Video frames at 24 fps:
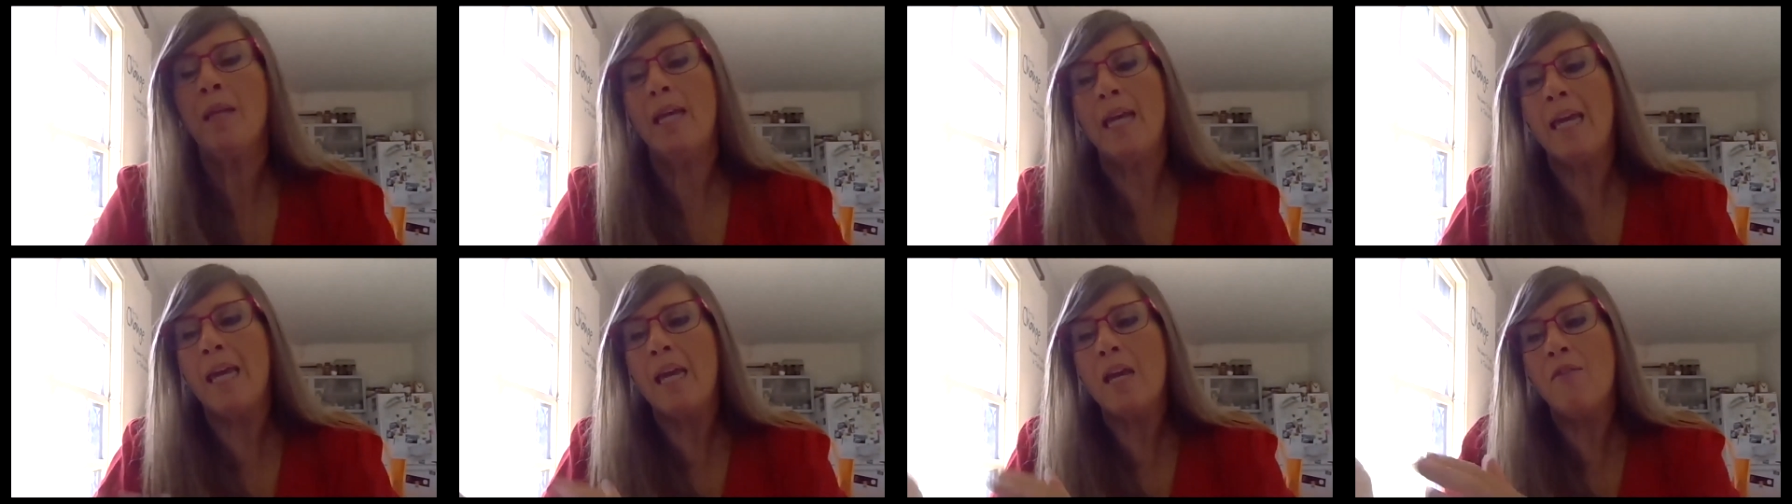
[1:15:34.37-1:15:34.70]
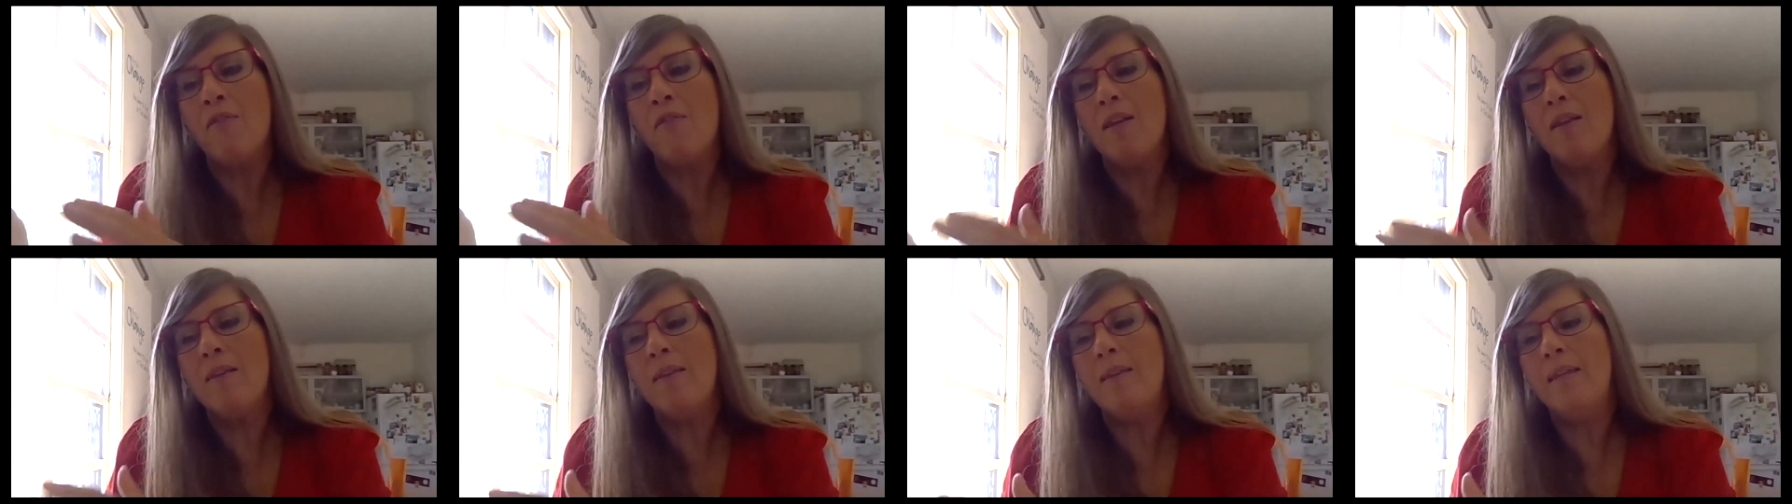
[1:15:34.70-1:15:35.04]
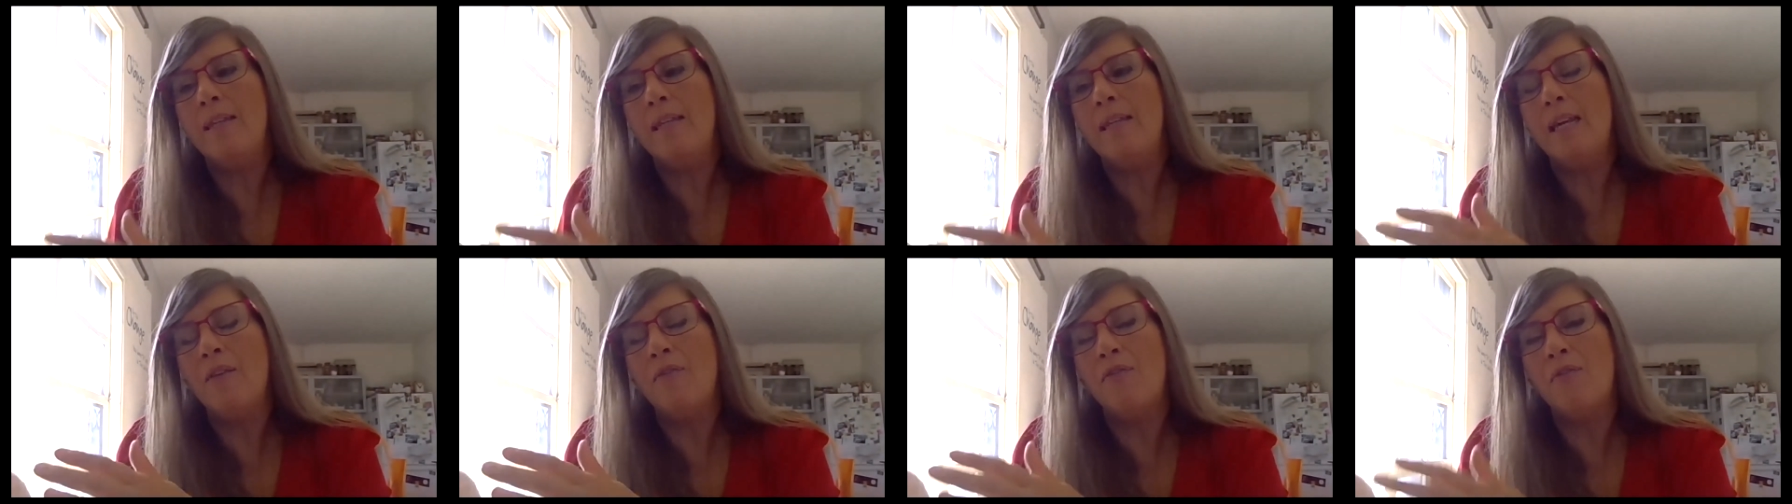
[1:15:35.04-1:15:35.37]
even
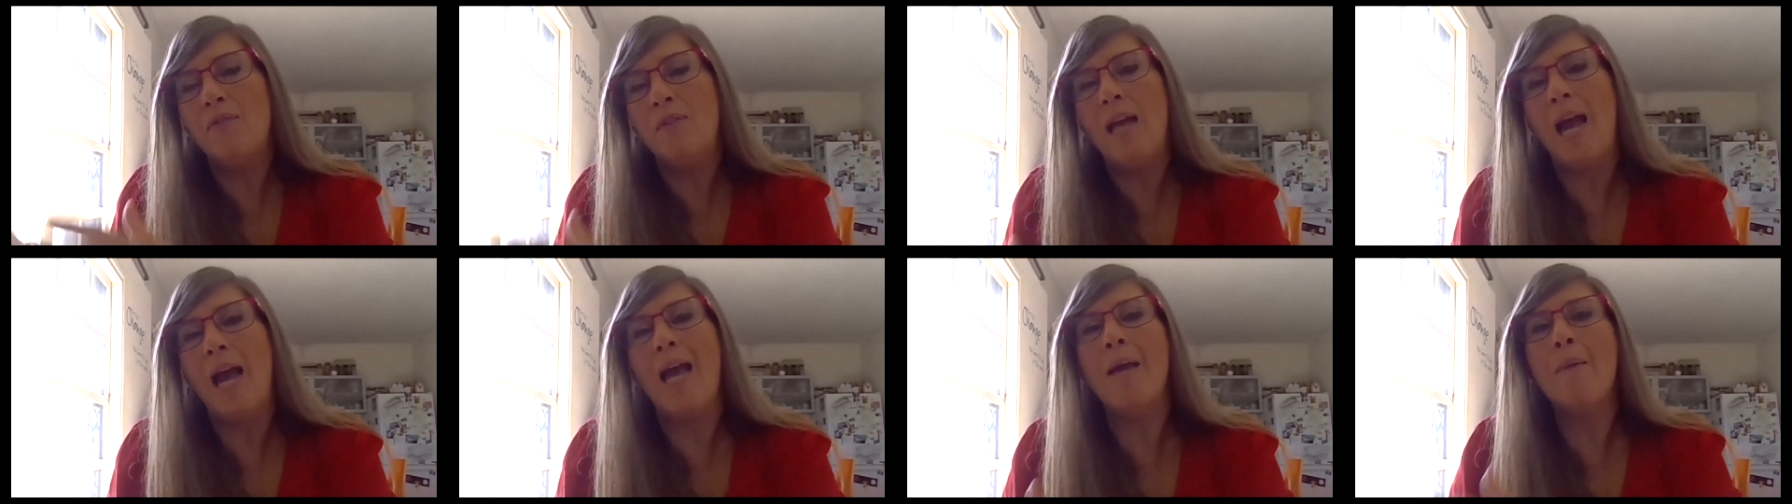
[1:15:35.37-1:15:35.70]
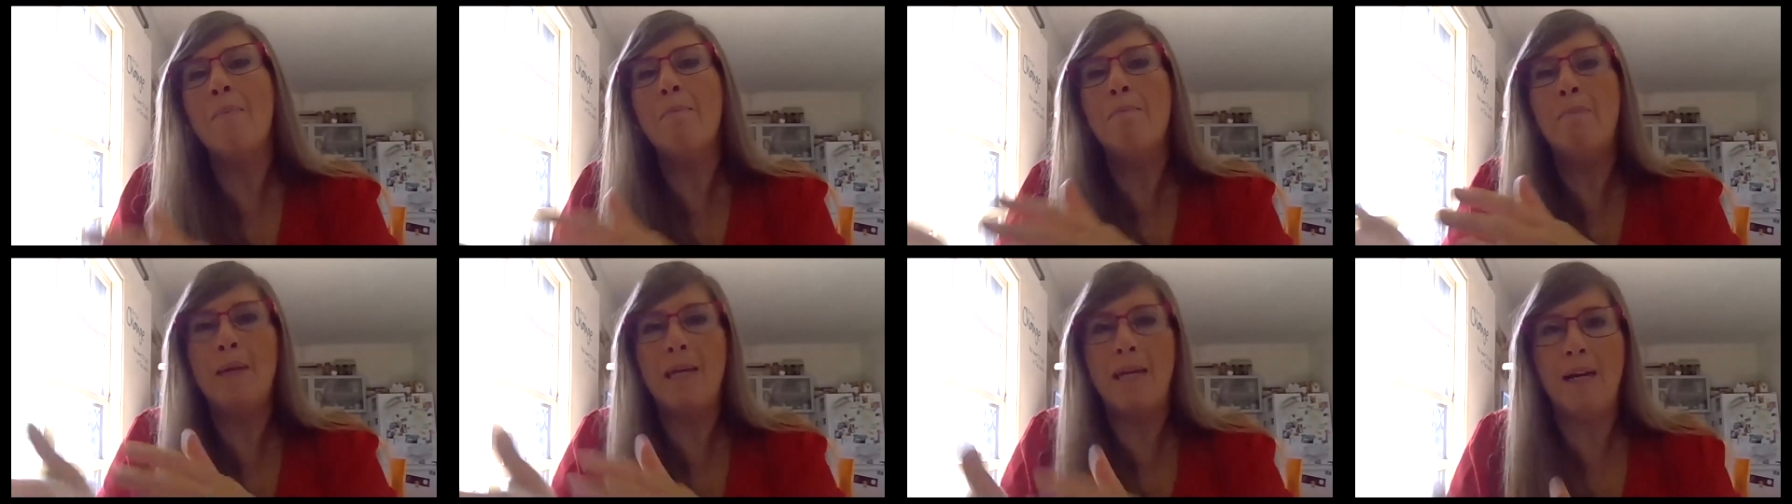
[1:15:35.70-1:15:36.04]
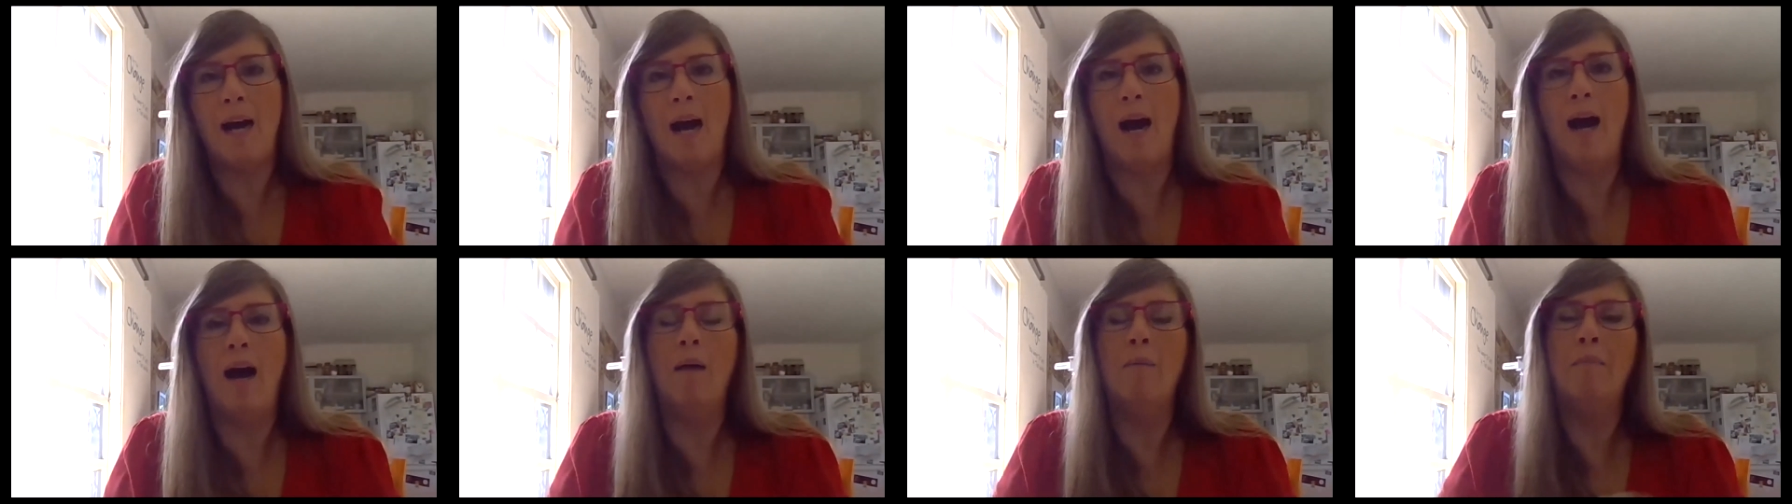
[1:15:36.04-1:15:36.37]
if they
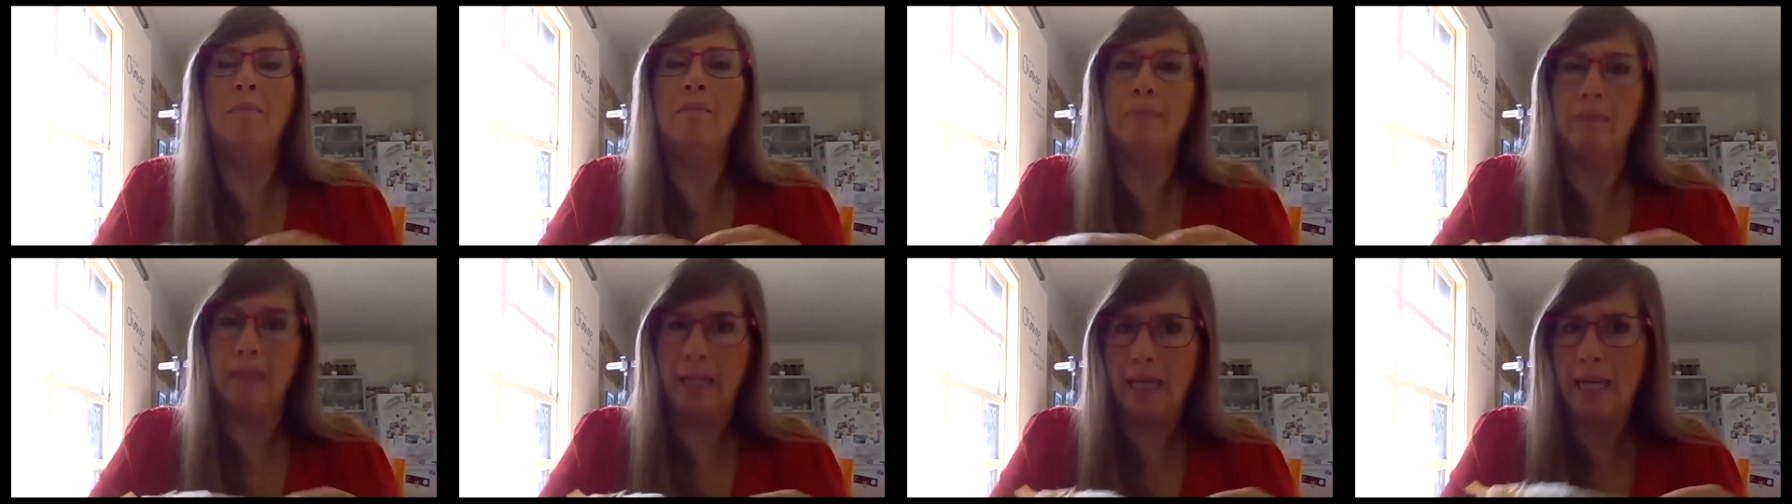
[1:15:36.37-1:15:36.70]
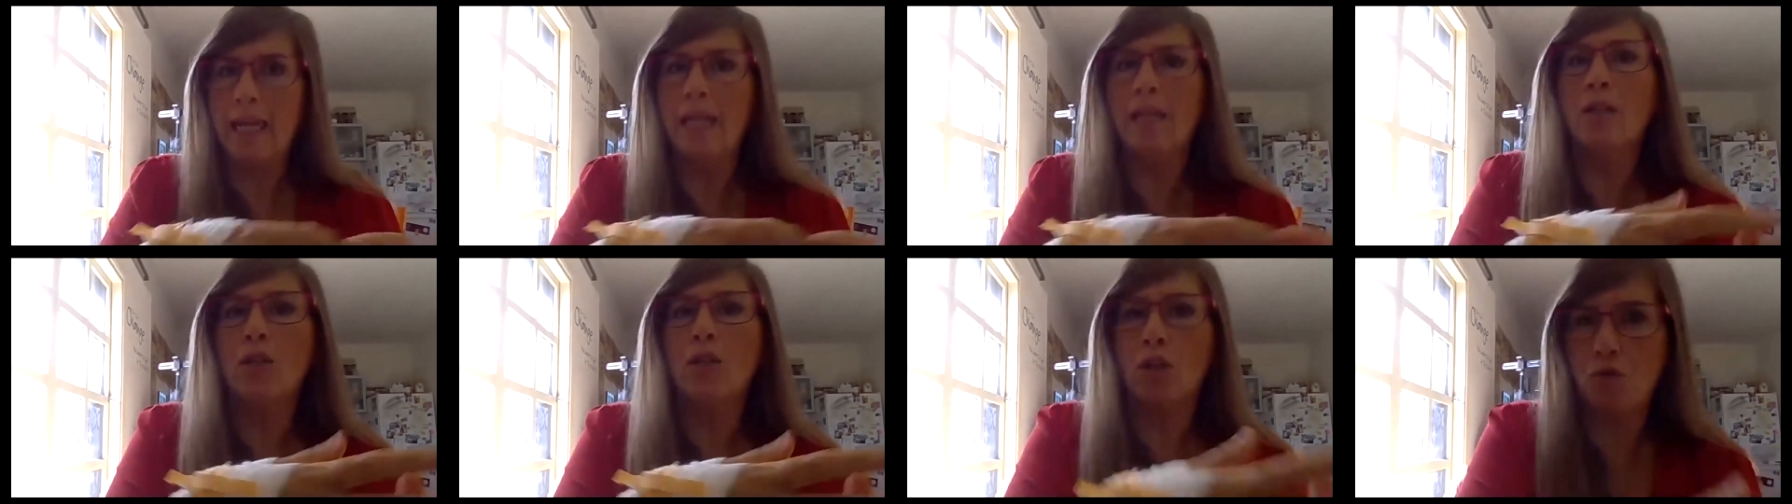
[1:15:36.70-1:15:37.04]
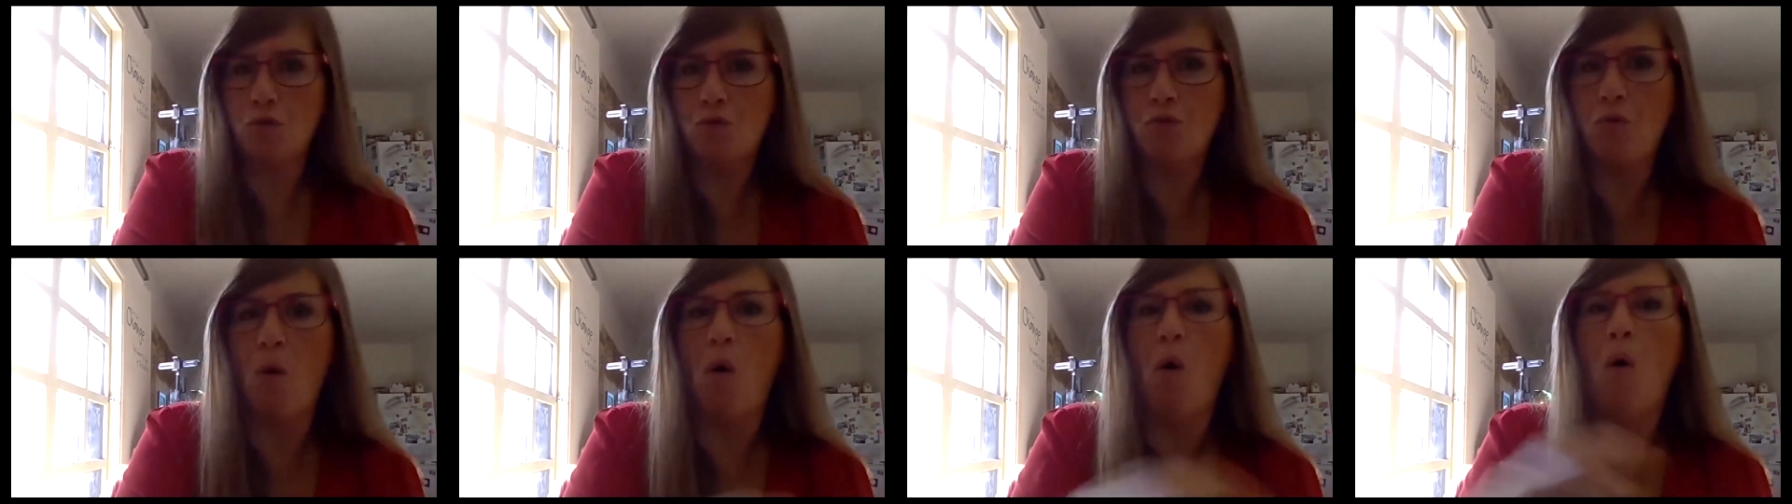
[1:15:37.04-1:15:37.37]
become in
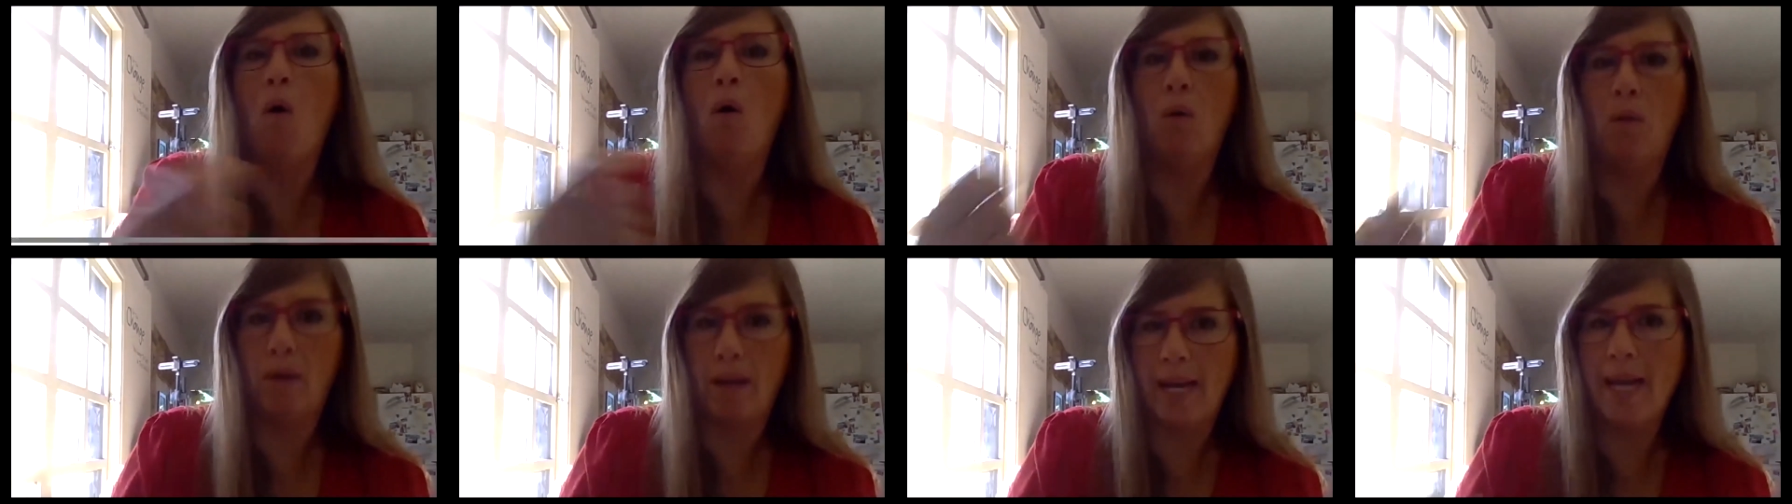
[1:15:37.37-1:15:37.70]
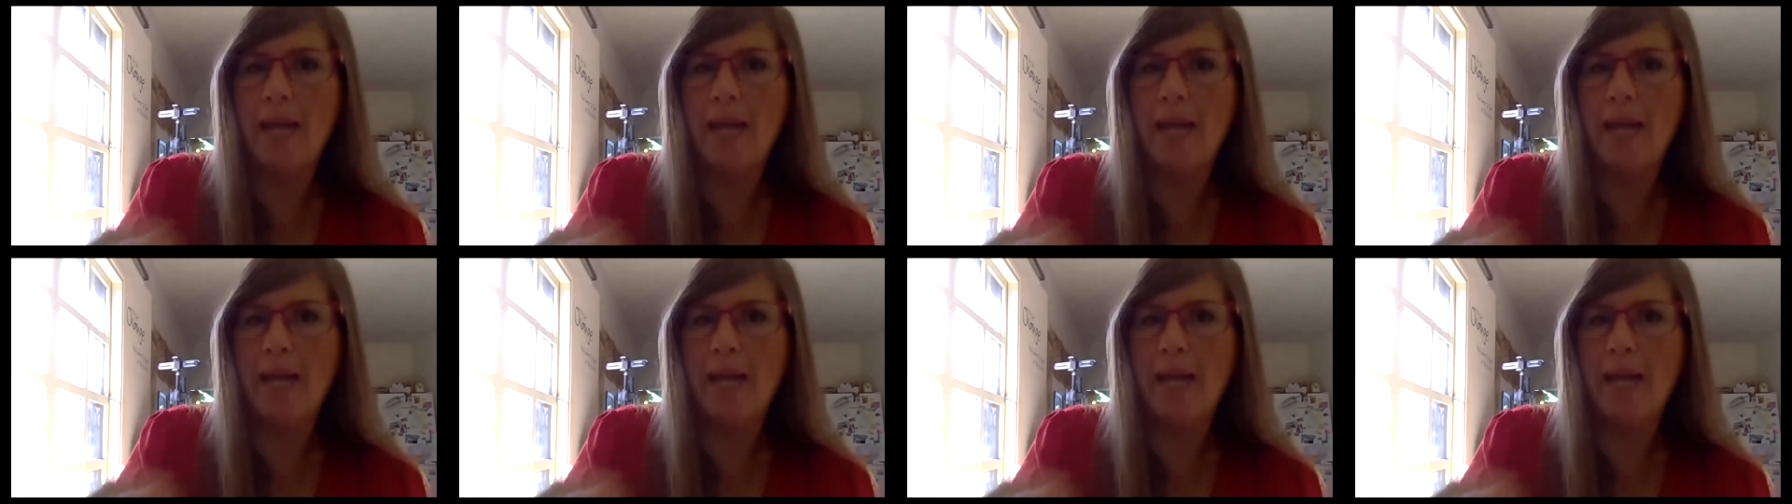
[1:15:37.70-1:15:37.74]
control,